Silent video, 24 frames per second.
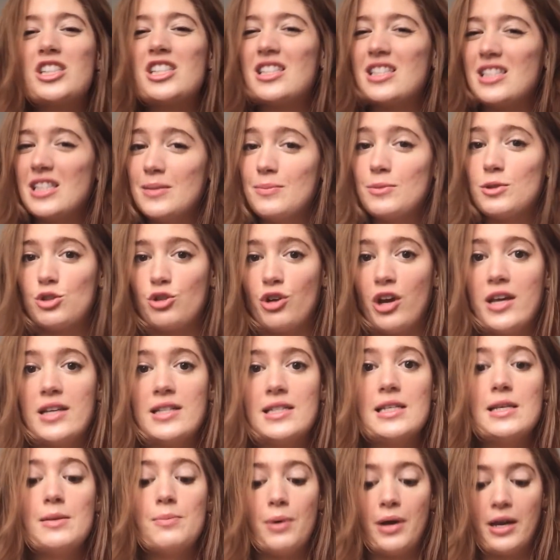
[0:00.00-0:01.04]
which seems
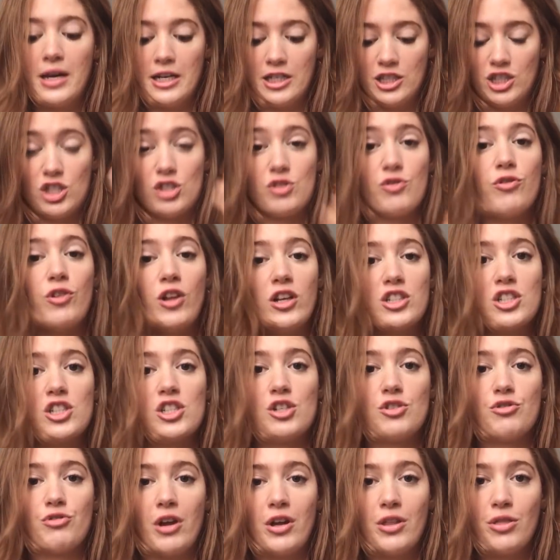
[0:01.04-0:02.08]
crazy, but it just
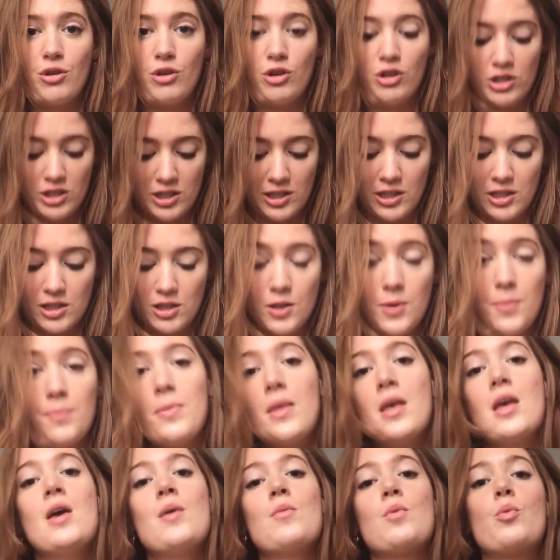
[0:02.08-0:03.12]
flushes it right through your
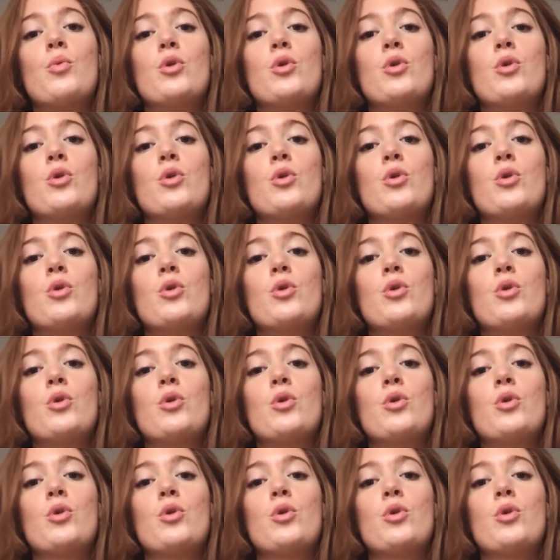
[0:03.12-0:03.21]
system.